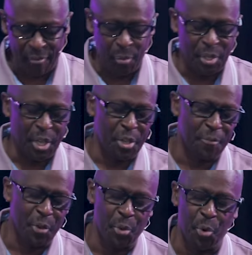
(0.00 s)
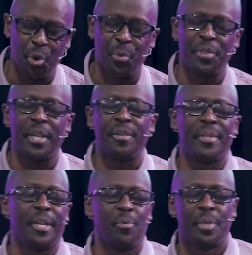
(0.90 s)
in heaven, we thank you for your word. We thank you
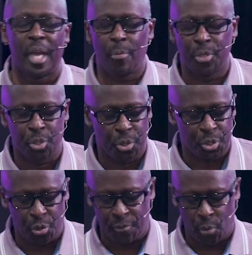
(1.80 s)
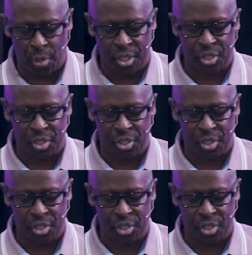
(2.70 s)
that it will not return into you void.